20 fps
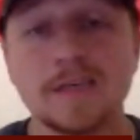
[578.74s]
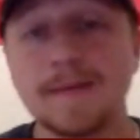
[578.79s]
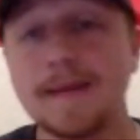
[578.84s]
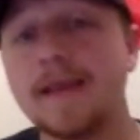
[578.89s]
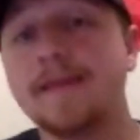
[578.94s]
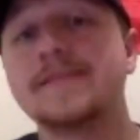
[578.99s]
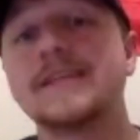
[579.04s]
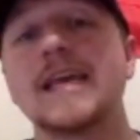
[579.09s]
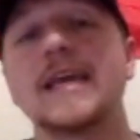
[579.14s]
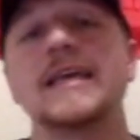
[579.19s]

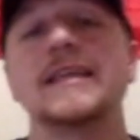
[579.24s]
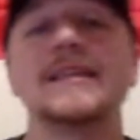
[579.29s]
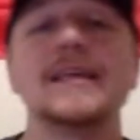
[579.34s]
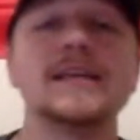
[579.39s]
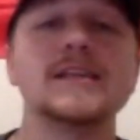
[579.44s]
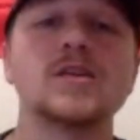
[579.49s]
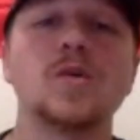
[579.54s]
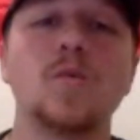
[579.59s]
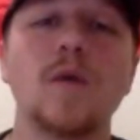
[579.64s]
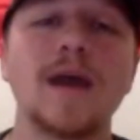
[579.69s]
Speaking of taking
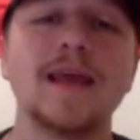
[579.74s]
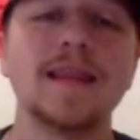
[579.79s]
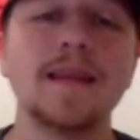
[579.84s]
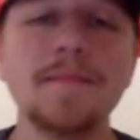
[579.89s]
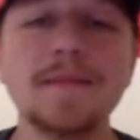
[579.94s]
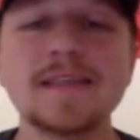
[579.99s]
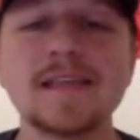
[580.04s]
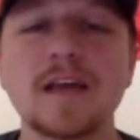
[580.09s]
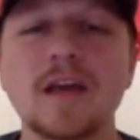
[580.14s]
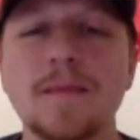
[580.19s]
things away,
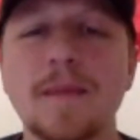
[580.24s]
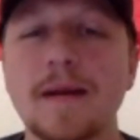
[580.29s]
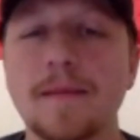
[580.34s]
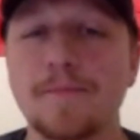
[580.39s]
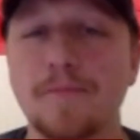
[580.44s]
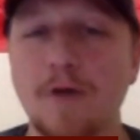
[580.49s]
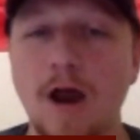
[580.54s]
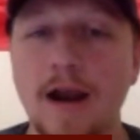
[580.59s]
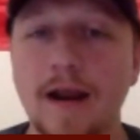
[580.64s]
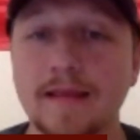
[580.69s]
let me tell you about
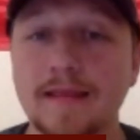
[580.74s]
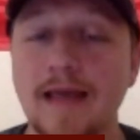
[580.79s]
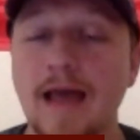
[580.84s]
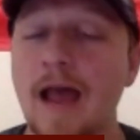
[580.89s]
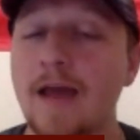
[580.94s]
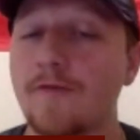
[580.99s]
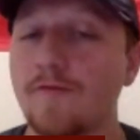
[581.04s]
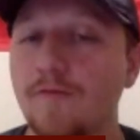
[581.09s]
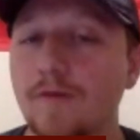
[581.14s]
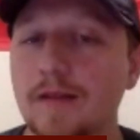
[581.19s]
a product
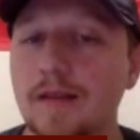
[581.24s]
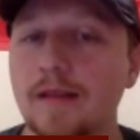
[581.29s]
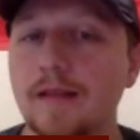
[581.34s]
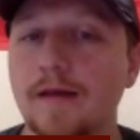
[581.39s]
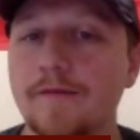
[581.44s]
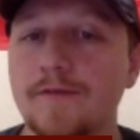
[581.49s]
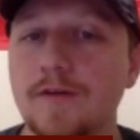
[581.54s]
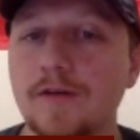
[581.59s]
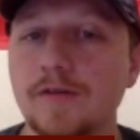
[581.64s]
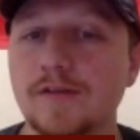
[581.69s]
that I really
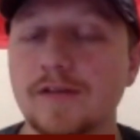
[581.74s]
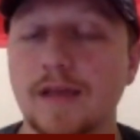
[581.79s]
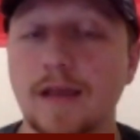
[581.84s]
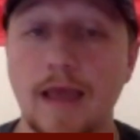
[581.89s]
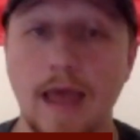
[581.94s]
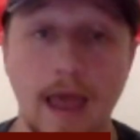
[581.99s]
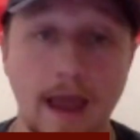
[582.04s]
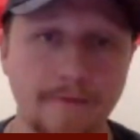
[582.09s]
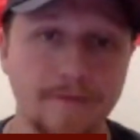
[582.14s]
love using.